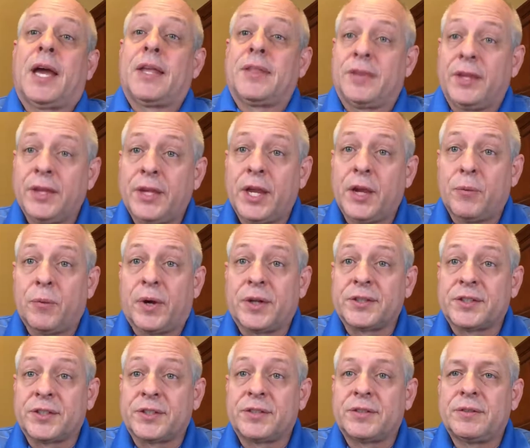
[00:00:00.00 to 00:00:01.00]
I think he
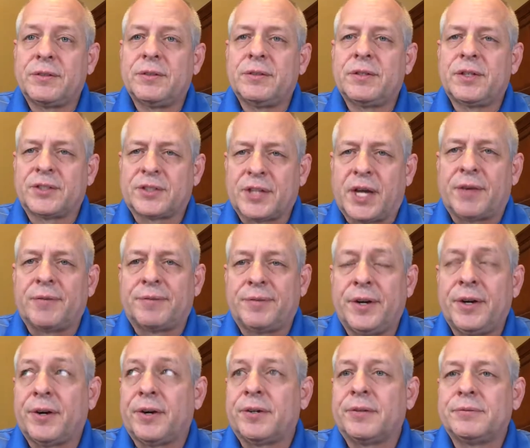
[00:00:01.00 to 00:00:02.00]
wants us to stop
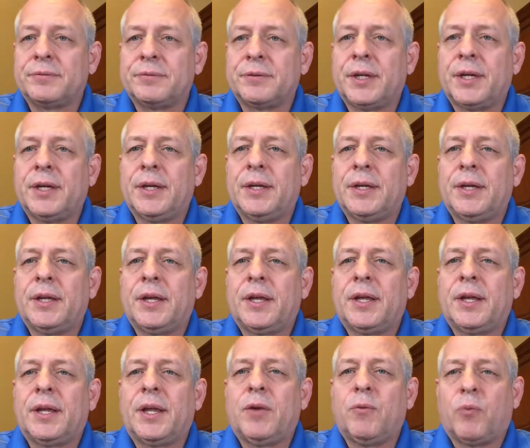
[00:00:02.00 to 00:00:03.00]
fear.
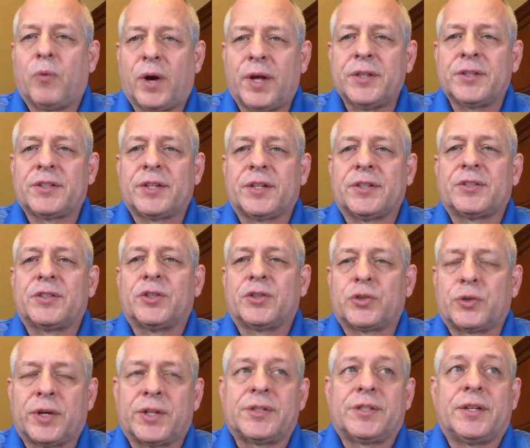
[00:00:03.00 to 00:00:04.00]
He wants us to
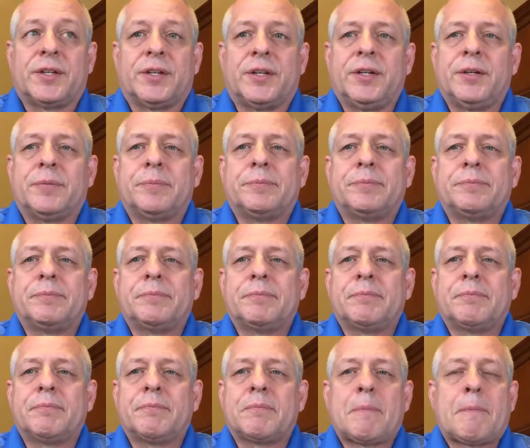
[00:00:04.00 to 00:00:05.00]
trust in him.
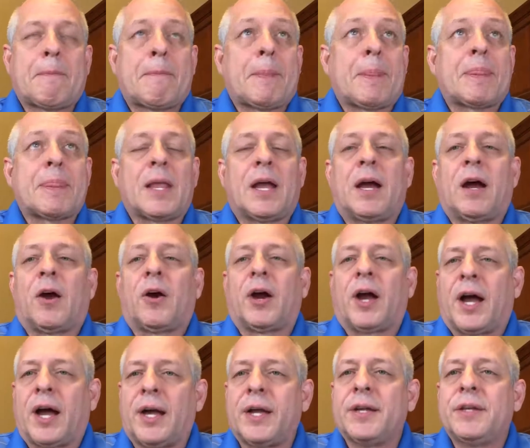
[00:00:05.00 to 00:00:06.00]

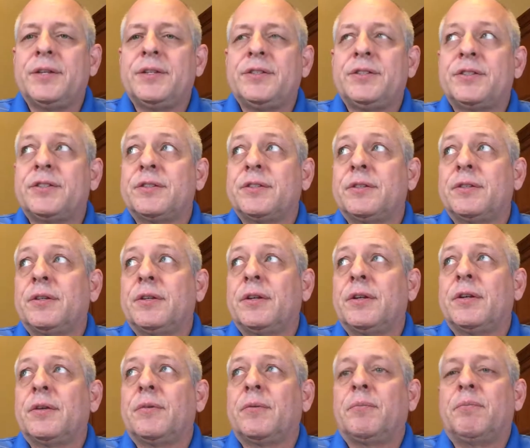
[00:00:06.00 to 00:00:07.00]
Our eyes
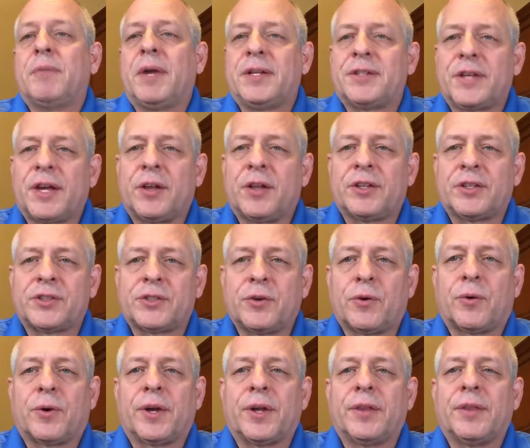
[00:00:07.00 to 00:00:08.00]
may tell a
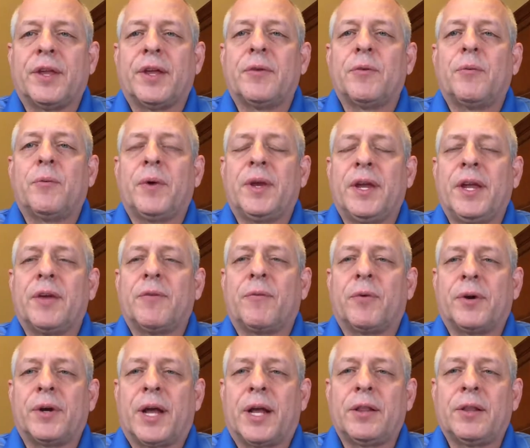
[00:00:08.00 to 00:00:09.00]
story that if
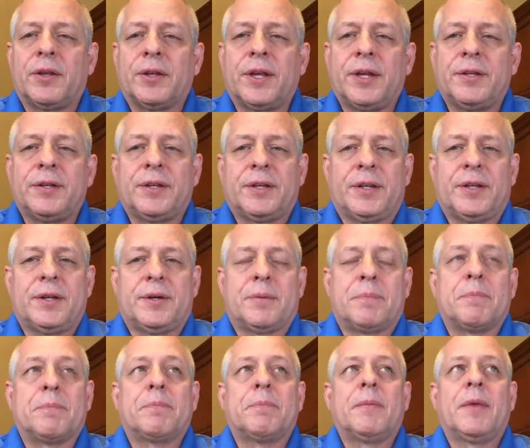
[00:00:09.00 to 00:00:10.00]
we're not looking to
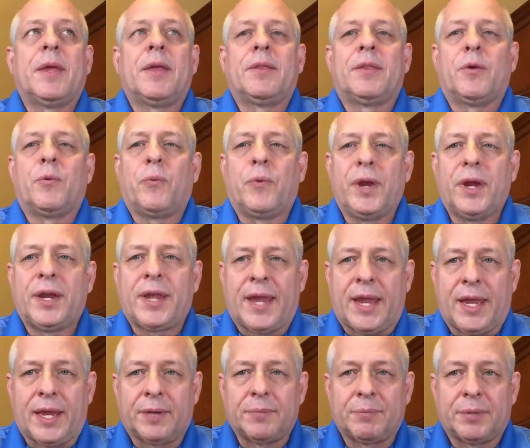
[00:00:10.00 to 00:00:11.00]
him, that we
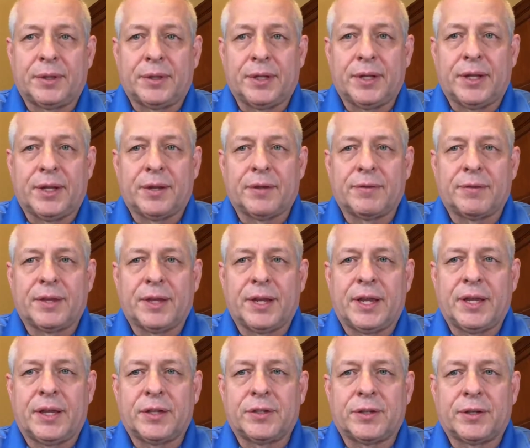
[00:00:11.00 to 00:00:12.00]
can't believe that
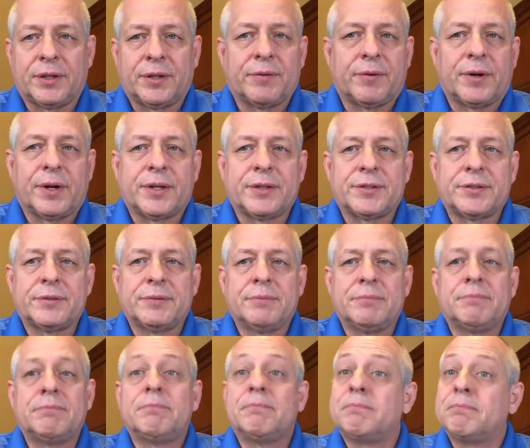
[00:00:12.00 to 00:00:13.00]
he could deliver us,
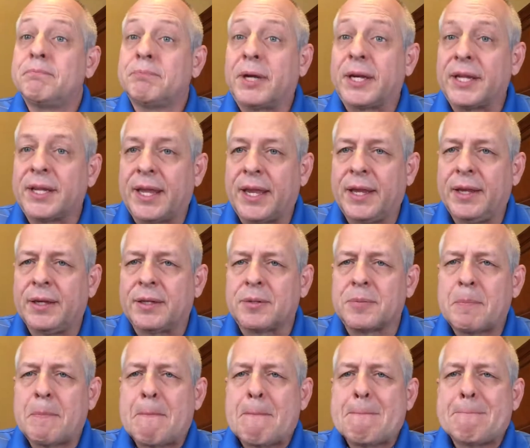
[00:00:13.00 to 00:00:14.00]
but he can.